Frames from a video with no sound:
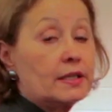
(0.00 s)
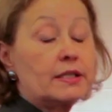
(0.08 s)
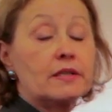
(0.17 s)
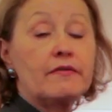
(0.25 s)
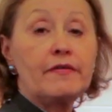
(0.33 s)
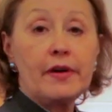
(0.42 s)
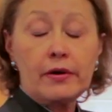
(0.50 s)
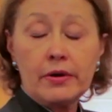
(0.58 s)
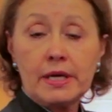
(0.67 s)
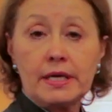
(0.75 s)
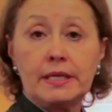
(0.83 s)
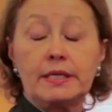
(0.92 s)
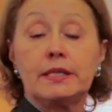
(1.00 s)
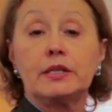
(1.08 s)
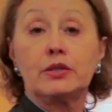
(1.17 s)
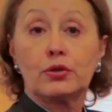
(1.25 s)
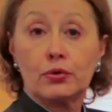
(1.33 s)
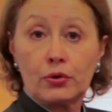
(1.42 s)
it's very easy
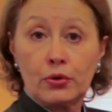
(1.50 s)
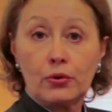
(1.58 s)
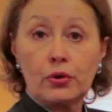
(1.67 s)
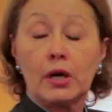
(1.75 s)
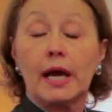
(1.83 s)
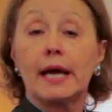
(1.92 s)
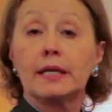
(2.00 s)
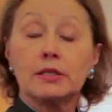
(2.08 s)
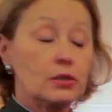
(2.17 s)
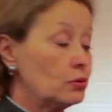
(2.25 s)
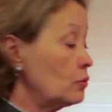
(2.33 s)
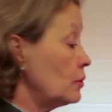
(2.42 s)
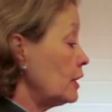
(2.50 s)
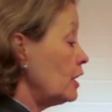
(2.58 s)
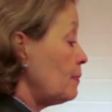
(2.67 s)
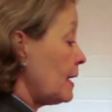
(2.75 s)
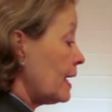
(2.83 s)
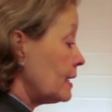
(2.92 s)
to cook and to
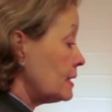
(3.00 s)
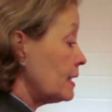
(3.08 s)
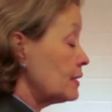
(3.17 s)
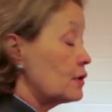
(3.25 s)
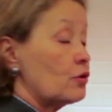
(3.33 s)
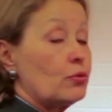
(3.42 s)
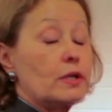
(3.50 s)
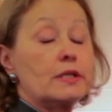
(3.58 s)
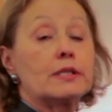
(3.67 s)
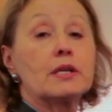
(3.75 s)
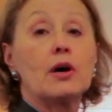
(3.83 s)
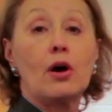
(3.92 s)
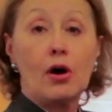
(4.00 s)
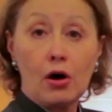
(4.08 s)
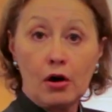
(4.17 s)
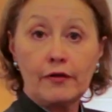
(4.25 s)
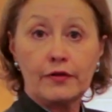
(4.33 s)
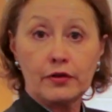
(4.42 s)
keep excess grease
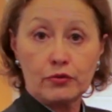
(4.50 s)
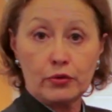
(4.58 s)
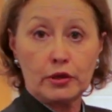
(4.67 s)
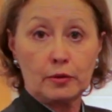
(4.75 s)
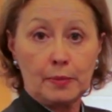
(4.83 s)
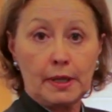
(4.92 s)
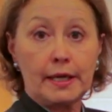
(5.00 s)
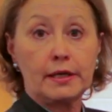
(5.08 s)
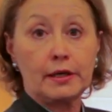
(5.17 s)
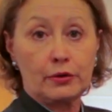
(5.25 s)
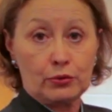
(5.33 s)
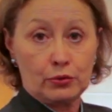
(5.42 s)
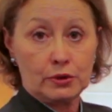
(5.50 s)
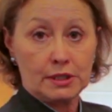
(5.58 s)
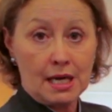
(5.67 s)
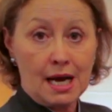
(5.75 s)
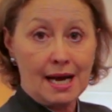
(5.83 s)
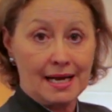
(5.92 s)
off the griddle plate at all
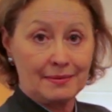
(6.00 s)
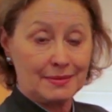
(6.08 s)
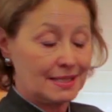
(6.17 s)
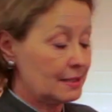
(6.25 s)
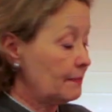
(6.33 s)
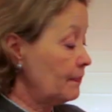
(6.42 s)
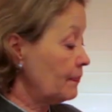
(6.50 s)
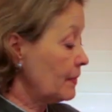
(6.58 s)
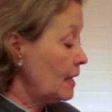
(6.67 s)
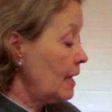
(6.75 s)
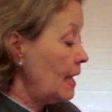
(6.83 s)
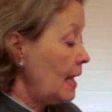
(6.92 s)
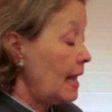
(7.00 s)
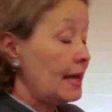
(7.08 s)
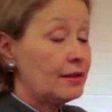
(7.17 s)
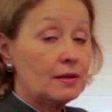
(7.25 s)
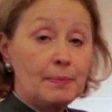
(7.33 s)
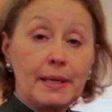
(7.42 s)
times.
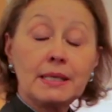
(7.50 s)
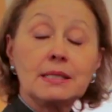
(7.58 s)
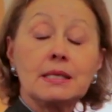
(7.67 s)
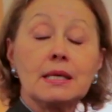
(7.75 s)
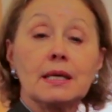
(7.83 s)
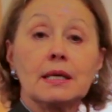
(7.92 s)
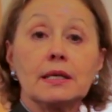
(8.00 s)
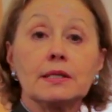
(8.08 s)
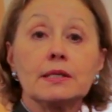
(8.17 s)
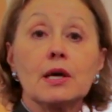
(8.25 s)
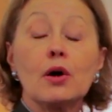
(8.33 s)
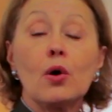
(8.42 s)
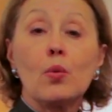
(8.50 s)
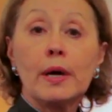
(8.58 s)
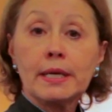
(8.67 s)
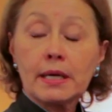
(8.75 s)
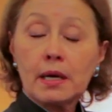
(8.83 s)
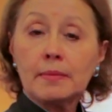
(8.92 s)
And the best thing is, when
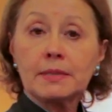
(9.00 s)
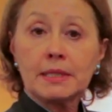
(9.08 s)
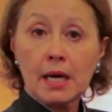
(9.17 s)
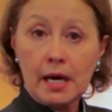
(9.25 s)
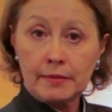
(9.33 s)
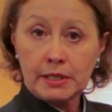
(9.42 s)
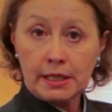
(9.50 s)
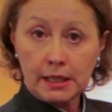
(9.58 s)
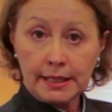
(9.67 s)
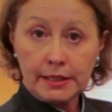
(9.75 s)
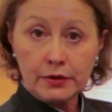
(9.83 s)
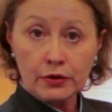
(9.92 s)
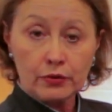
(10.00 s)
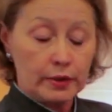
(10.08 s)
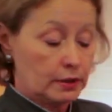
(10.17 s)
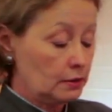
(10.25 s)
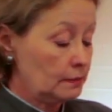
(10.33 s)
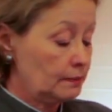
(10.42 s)
it comes time to clean the
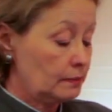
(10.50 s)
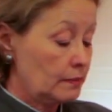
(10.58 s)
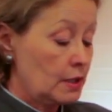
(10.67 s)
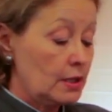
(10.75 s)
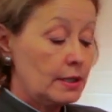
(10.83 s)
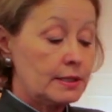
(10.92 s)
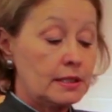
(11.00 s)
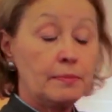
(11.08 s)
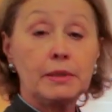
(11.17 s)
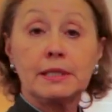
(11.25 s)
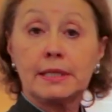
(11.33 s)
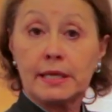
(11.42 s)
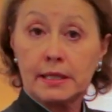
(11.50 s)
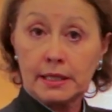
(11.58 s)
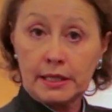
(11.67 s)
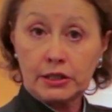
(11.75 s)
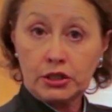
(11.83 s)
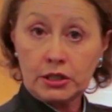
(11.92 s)
griddle, simply take a
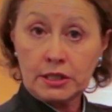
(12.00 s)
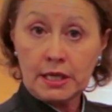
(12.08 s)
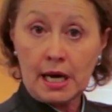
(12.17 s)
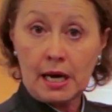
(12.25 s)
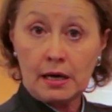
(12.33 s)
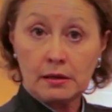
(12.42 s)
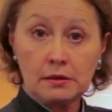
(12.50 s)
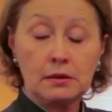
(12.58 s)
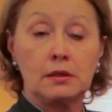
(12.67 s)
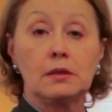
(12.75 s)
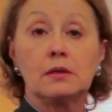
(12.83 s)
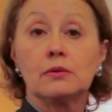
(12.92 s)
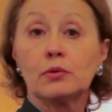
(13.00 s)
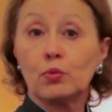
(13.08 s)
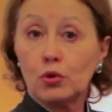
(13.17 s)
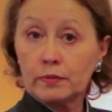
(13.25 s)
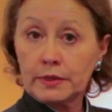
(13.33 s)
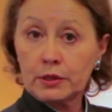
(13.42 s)
kitchen towel,
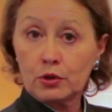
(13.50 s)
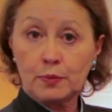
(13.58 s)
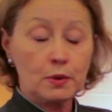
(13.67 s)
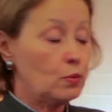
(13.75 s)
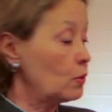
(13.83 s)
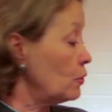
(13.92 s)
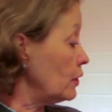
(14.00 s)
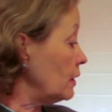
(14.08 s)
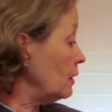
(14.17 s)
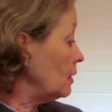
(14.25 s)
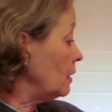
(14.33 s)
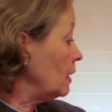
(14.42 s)
warm soapy water,